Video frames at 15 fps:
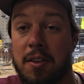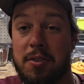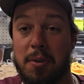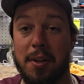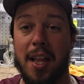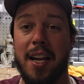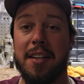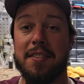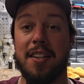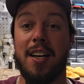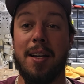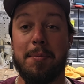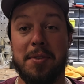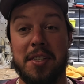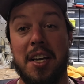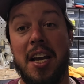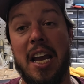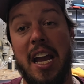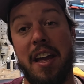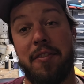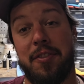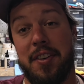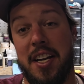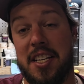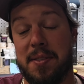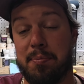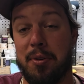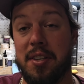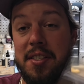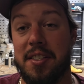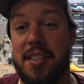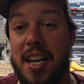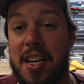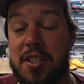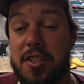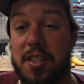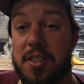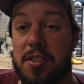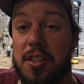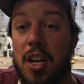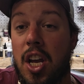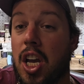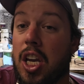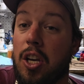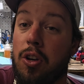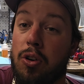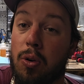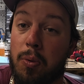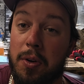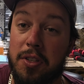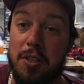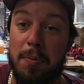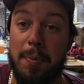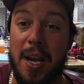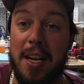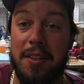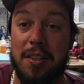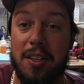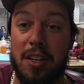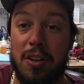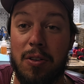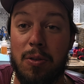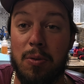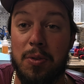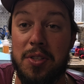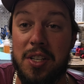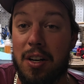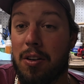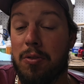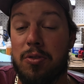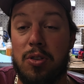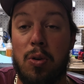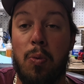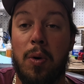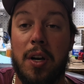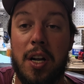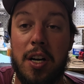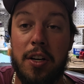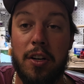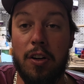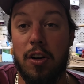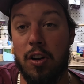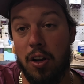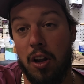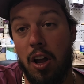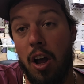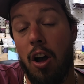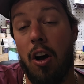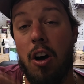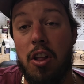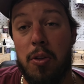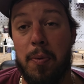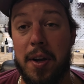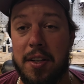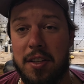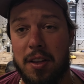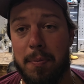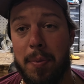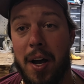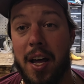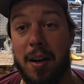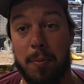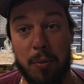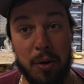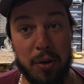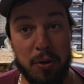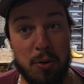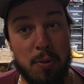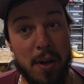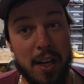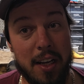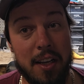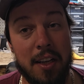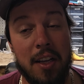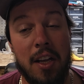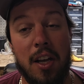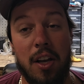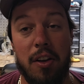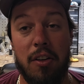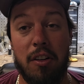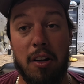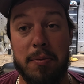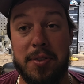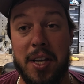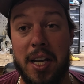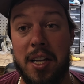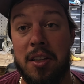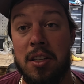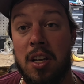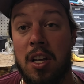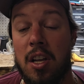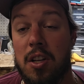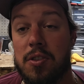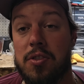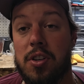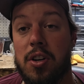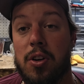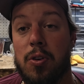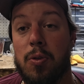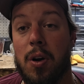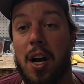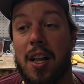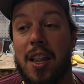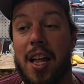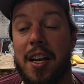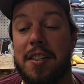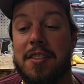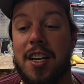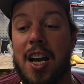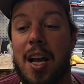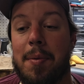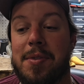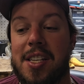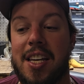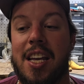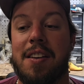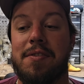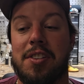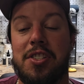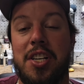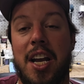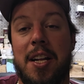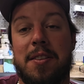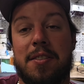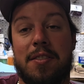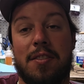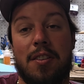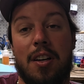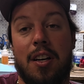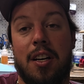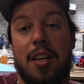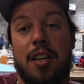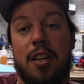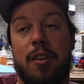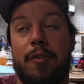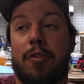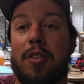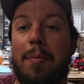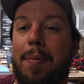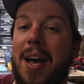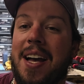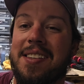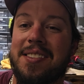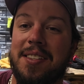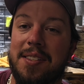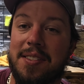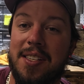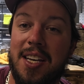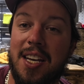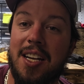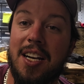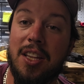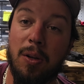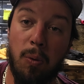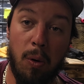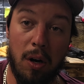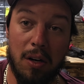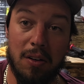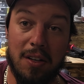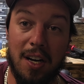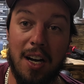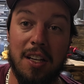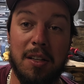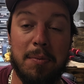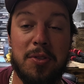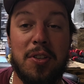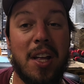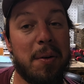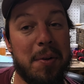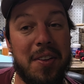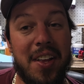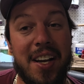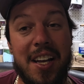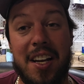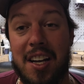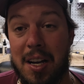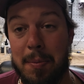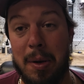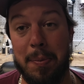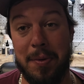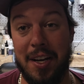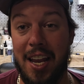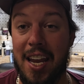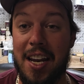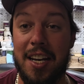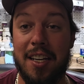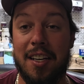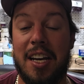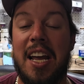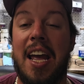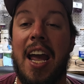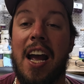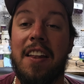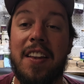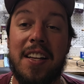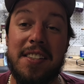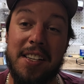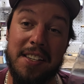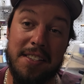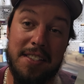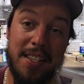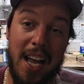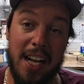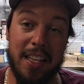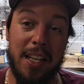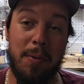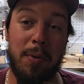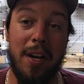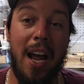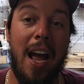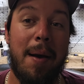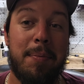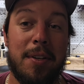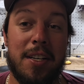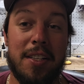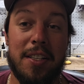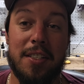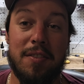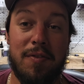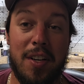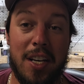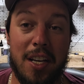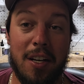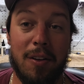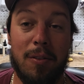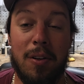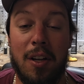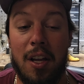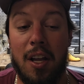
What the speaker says: So a lot of times at finesse presentations, you don't want your bait to go 0 to 100 all the way to the bottom real quick. You know what I'm saying? So a lot of times it gives a chance for the bass to see it in the water column, so that way they can come up and eat it. And that's exactly what happened in this video.